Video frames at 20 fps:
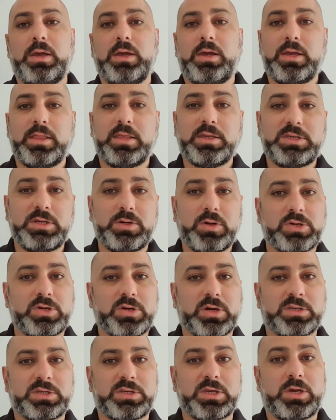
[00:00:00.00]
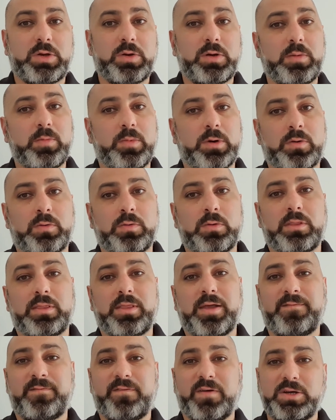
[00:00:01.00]
In the Zero Trust security model,
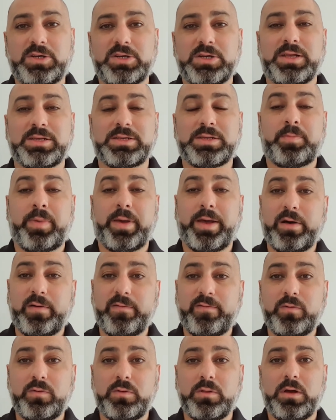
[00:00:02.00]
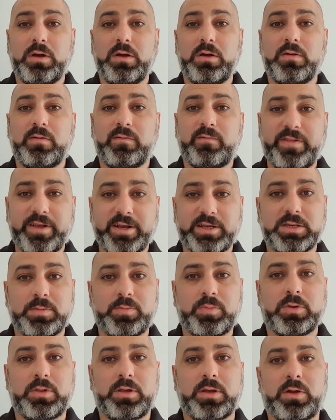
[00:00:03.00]
they function as a powerful,
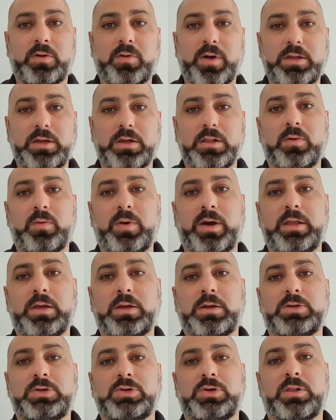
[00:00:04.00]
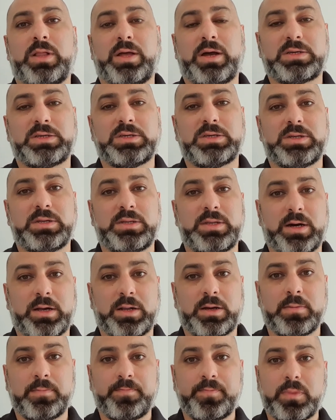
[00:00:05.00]
flexible, and granular way to control access to
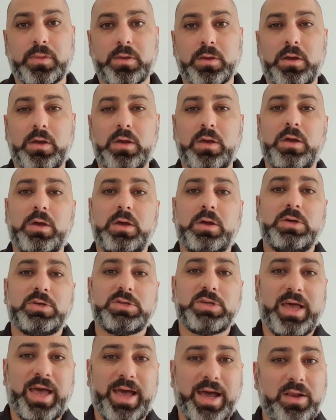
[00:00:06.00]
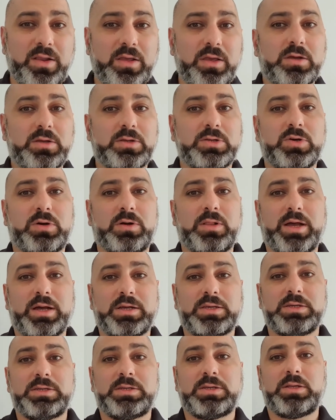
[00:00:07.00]
data. So how do you control
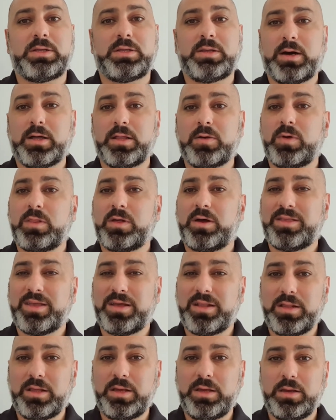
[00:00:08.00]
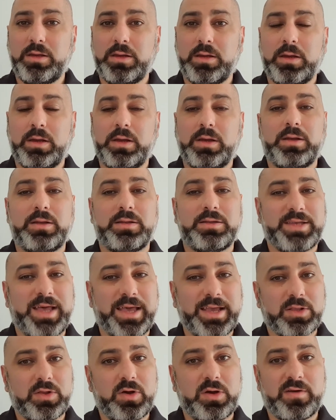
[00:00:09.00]
access to the data with identity?
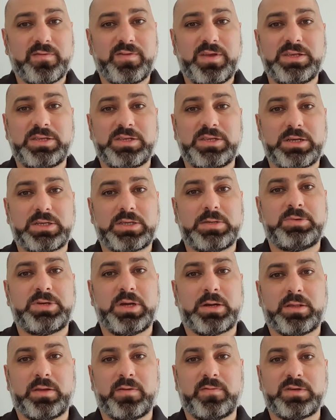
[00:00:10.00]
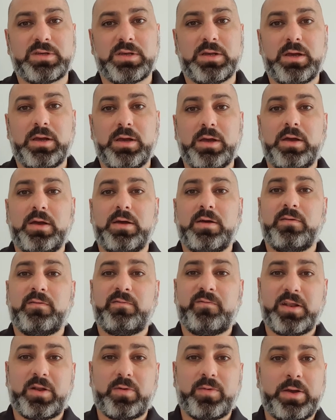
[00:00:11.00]
Take note of these 6 objectives.
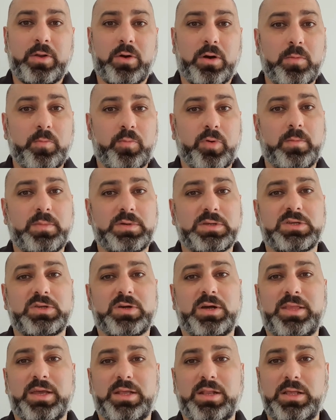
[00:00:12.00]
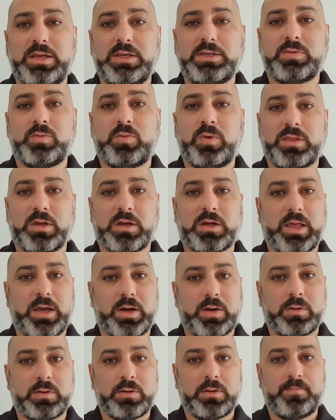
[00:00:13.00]
Federate on-premises identities with the cloud.